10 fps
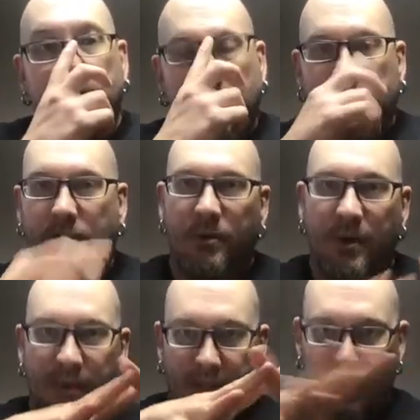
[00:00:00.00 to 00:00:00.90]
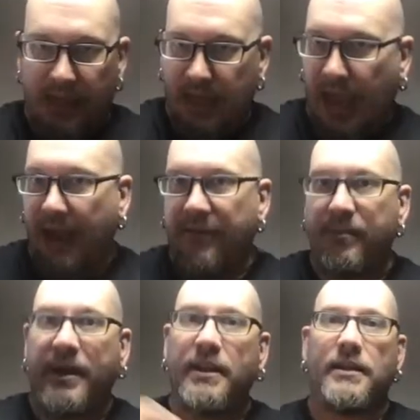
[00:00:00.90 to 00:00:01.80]
So we've been looking at
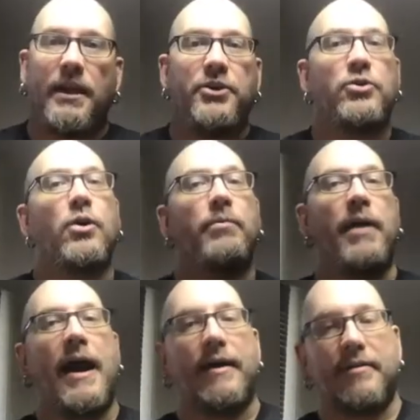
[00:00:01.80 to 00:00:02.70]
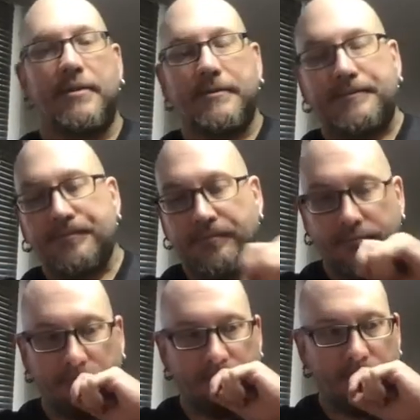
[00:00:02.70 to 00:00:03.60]
everybody in your path.
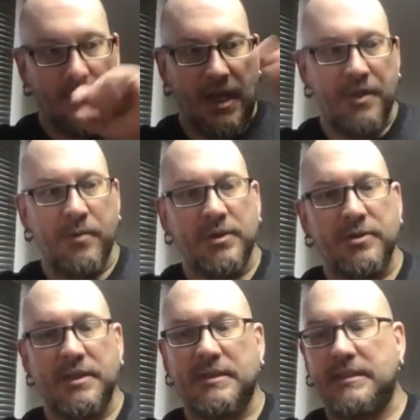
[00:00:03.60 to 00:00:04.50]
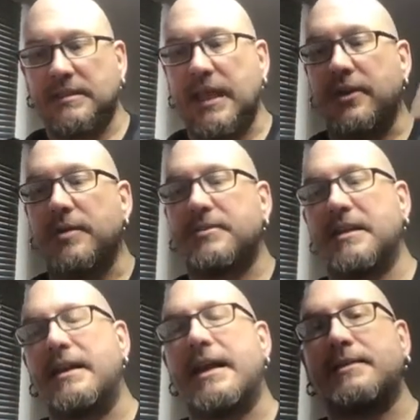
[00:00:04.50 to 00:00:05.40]
And then what's going to take you up to the
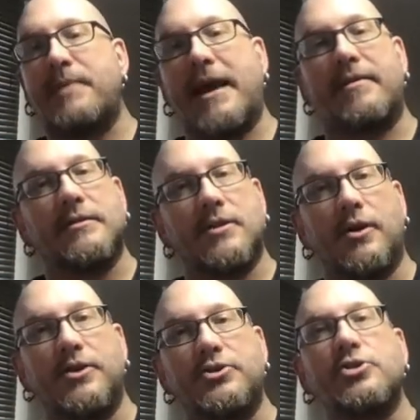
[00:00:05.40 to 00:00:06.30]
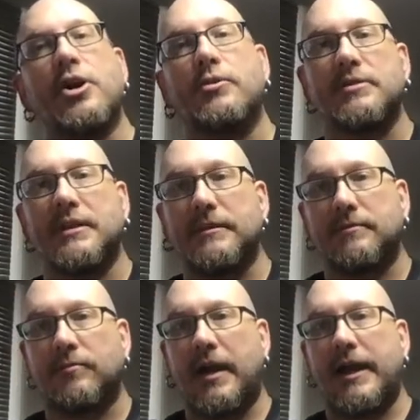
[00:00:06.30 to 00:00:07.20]
next path is called the chosen,
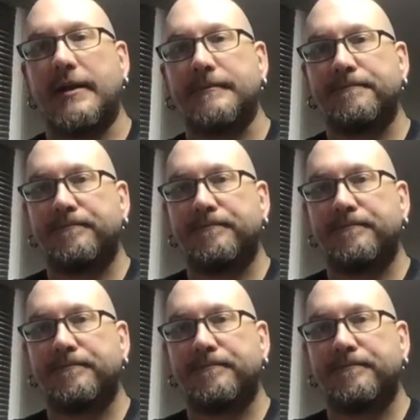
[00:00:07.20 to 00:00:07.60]
right?